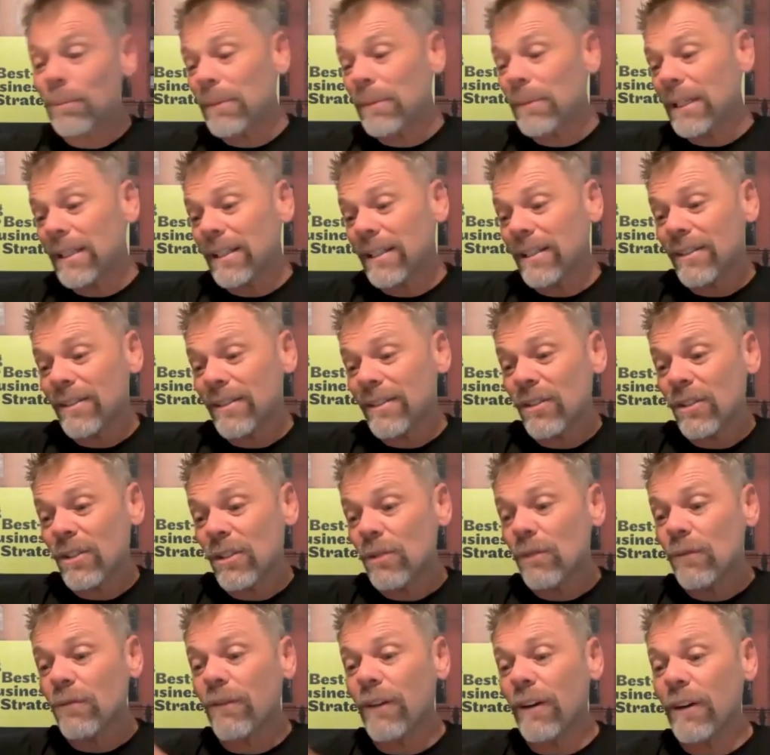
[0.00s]
because
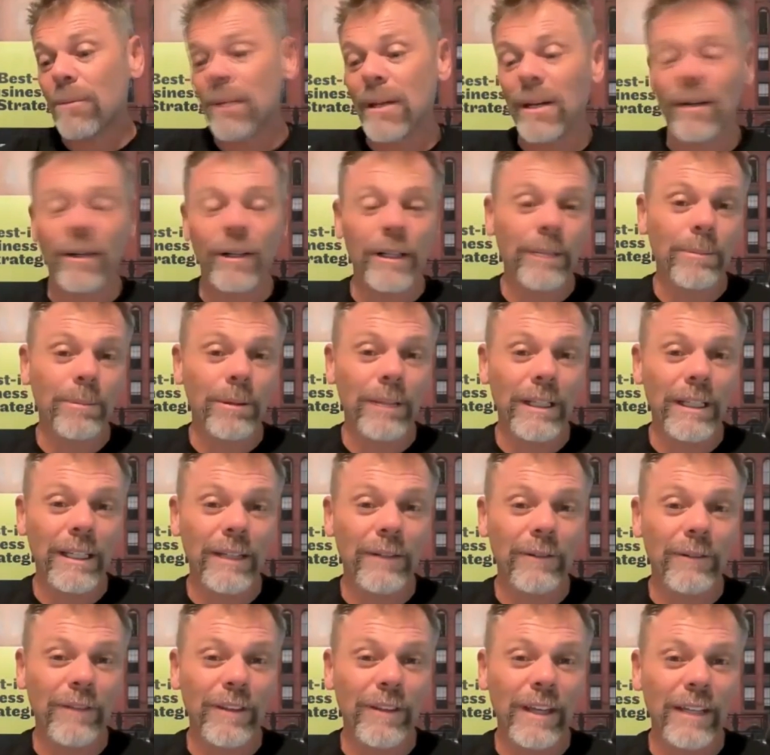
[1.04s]
you fundamentally
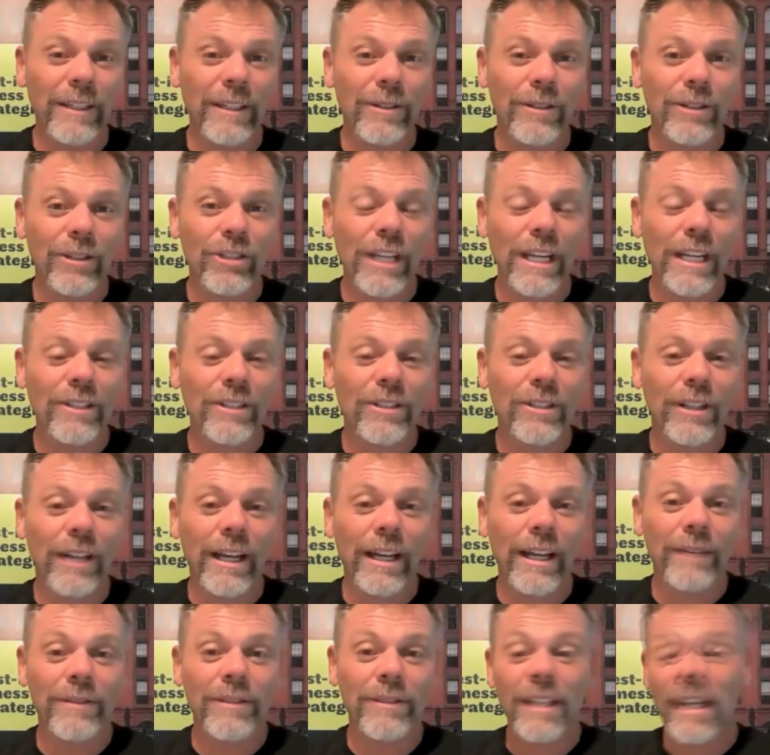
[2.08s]
believe that you can change
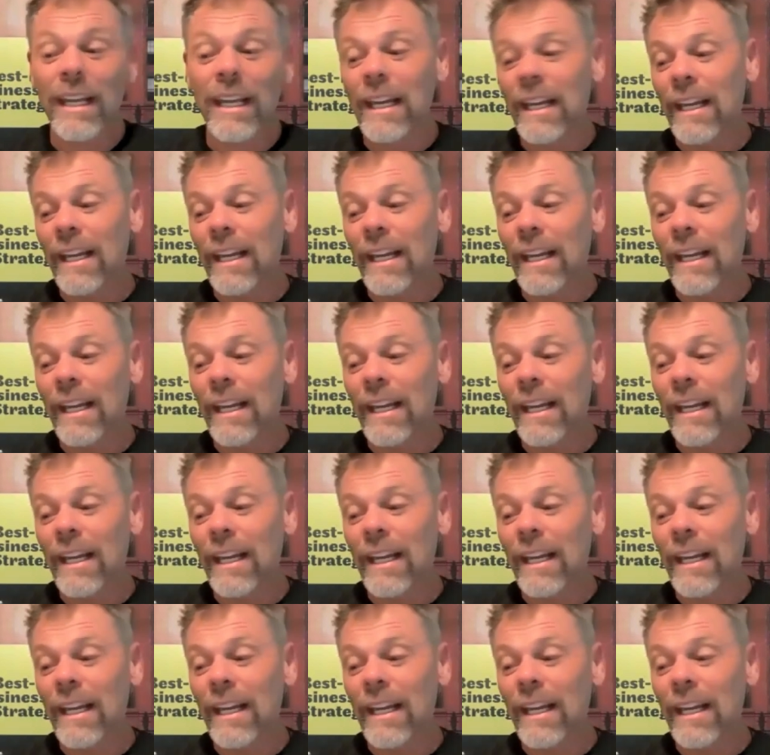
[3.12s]
lives